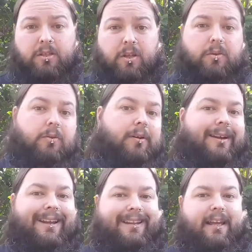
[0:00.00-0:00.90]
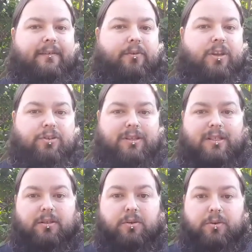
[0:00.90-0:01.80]
So, okay, yeah, if you're interested
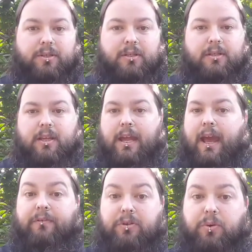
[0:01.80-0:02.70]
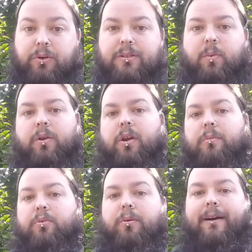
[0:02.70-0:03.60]
in tortoises, have a tortoise, want to know
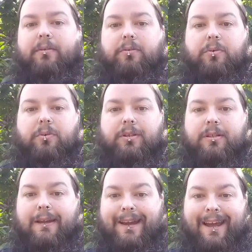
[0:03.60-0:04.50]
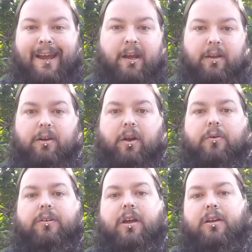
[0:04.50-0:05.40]
more about your tortoise, go
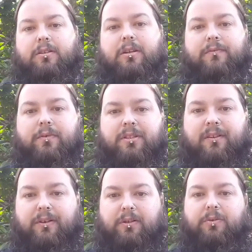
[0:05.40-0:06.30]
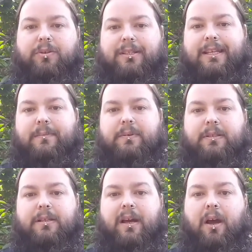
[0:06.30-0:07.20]
and uh, search for Suffolk Tortoise
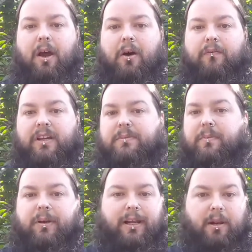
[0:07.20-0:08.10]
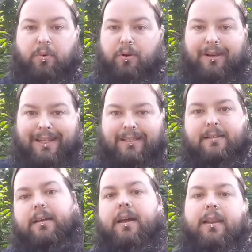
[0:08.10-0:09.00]
Keepers on Facebook by going to put links
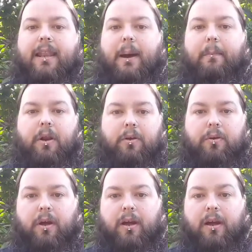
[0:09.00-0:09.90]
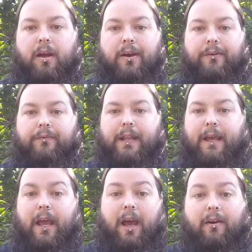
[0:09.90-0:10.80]
down below for that.
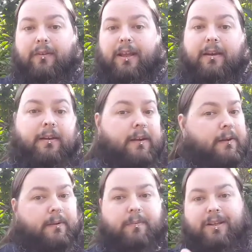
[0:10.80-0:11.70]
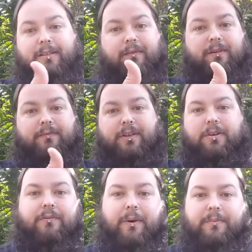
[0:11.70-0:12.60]
Other than that, please give this
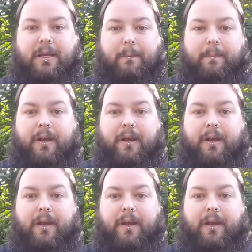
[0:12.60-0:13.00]
video a thumbs up.